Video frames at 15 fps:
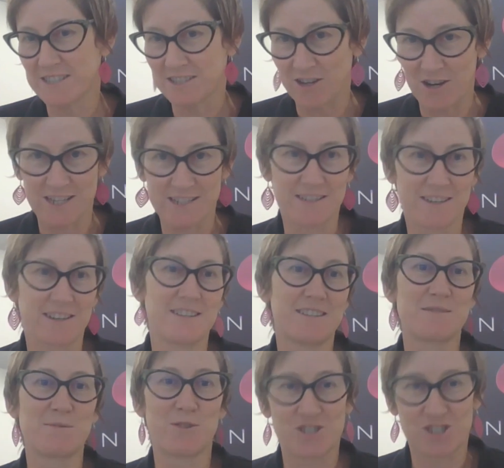size it
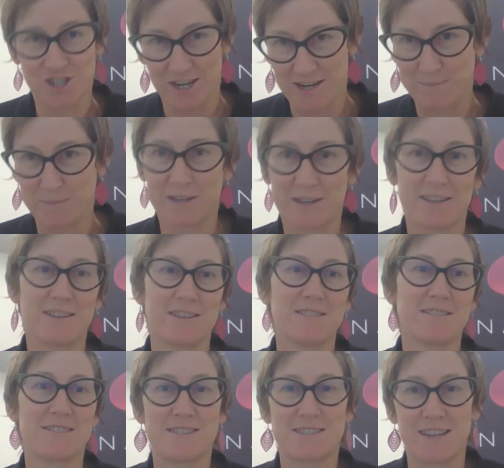is, what shape it
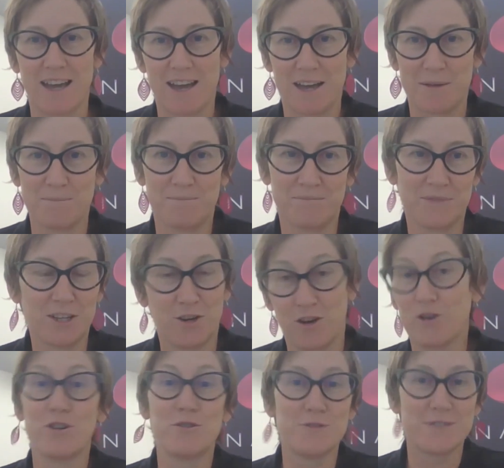is,
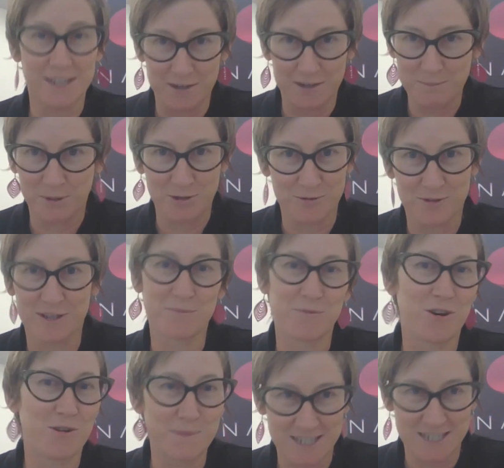who's going to build it,
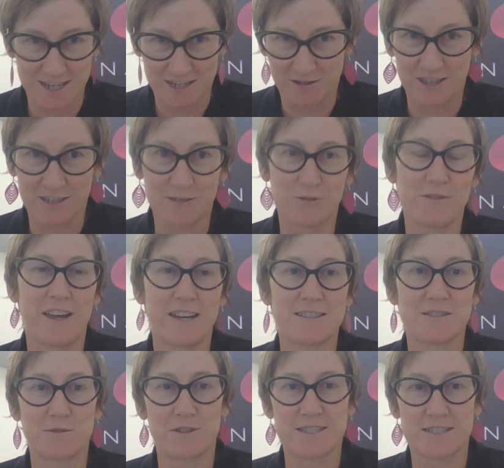what material, all that
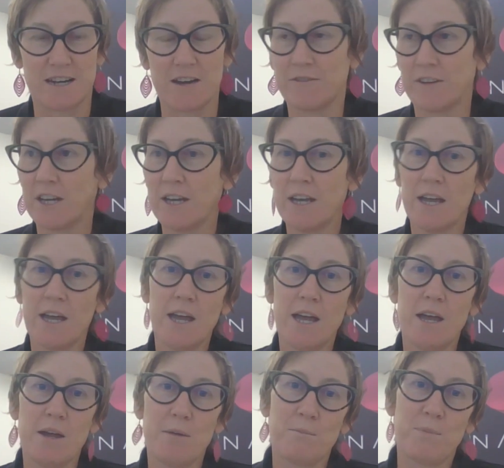sort of stuff.
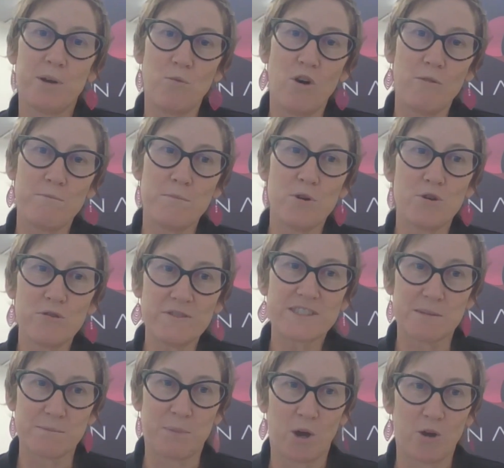But what
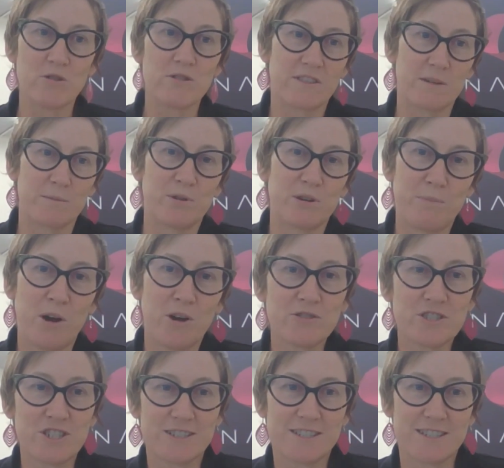moves the boat, the
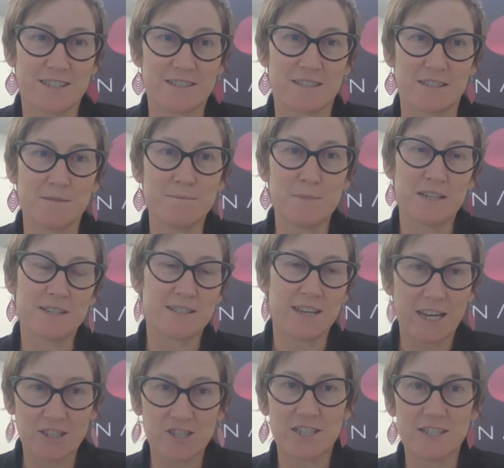propulsion system, is
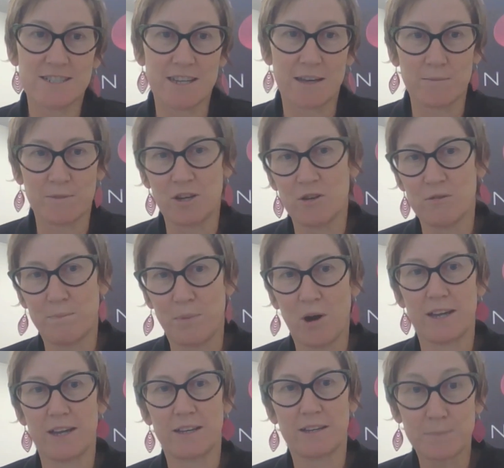actually something you
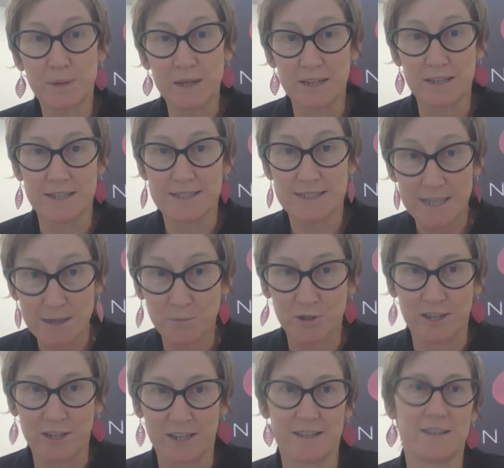buy completely
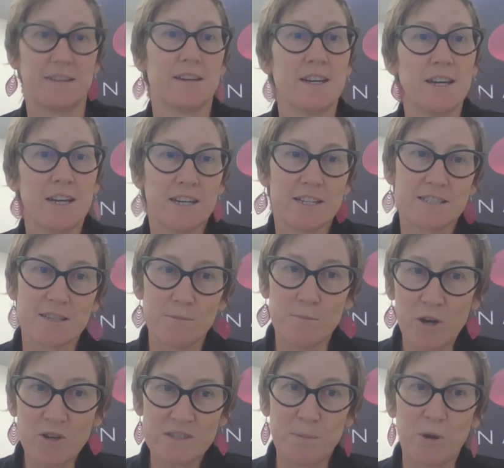separately. So
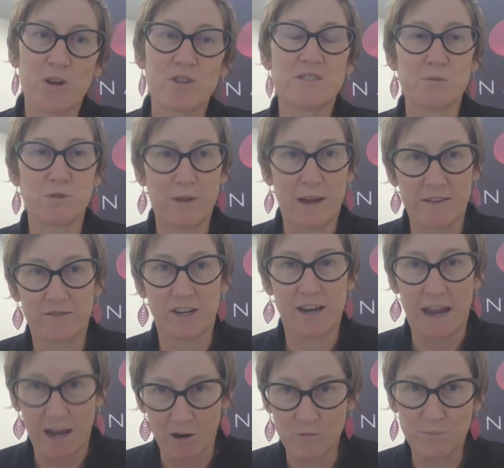most boats will have an
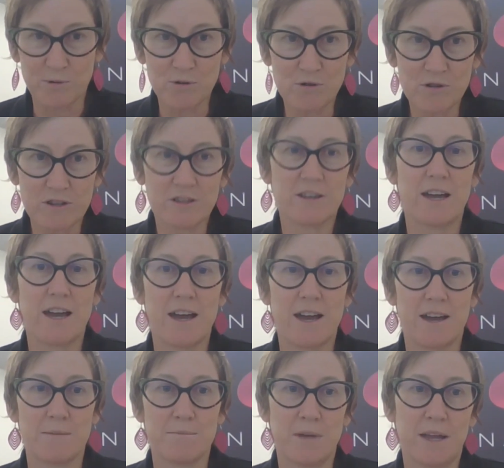outboard,
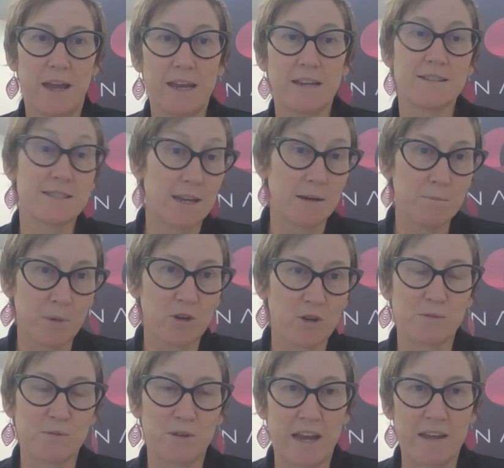and some
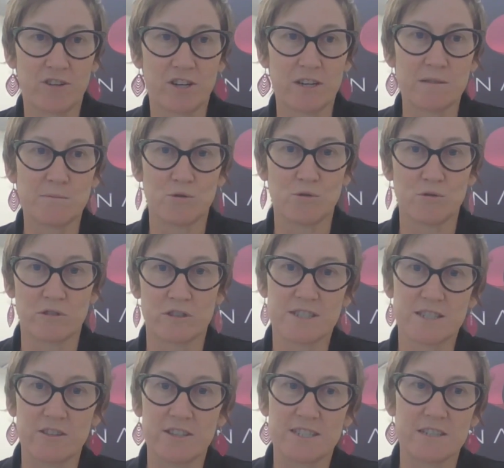boats will have an inboard.
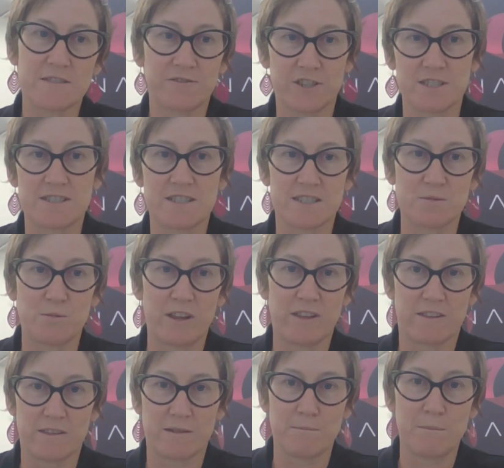So the difference is
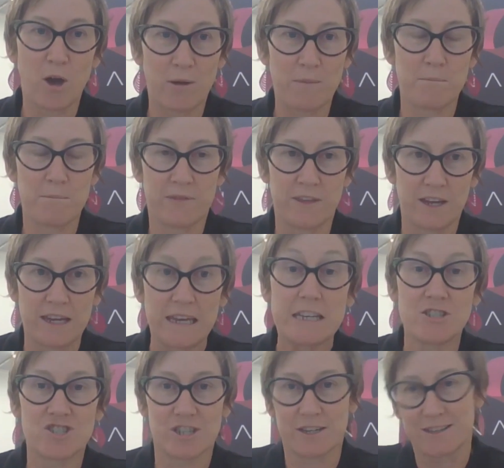whether the
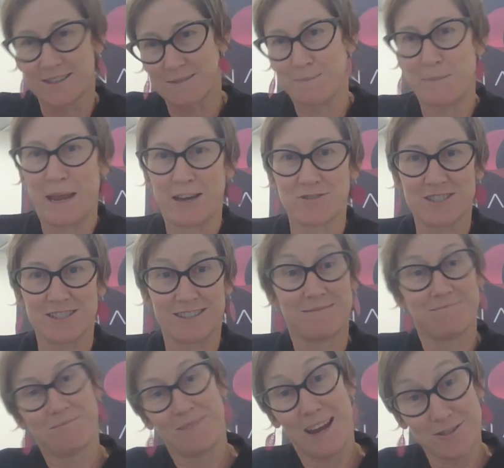engine is mounted
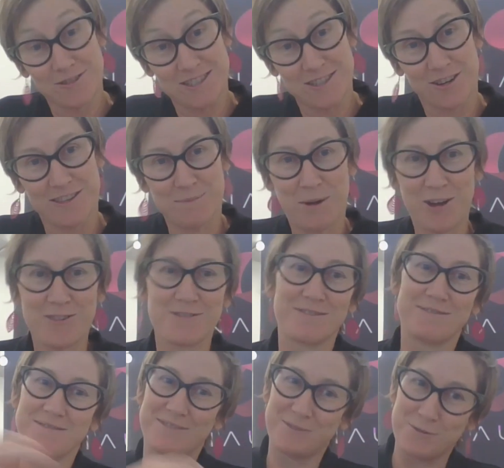outside the boat
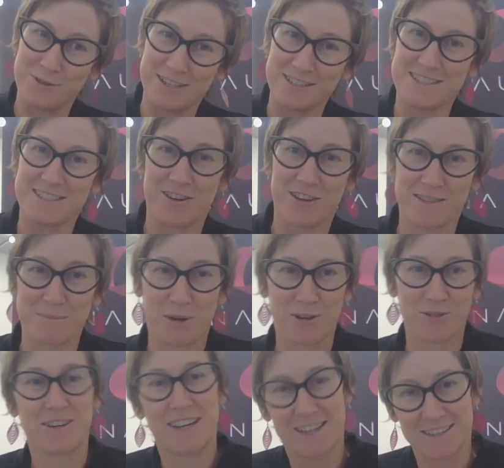or inside the
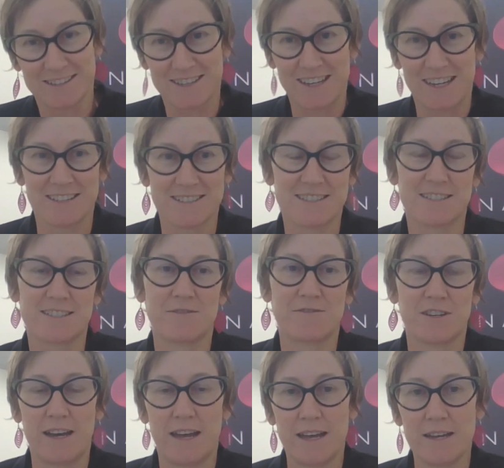boat, hence the
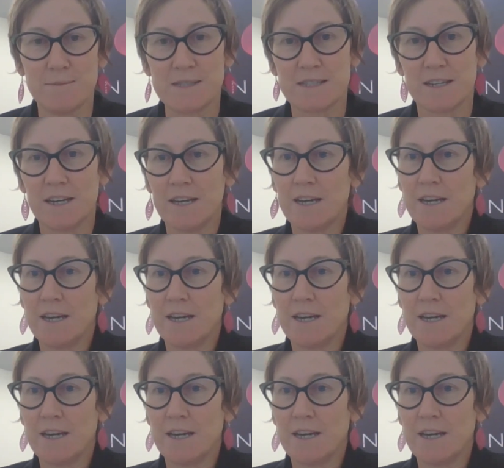different names.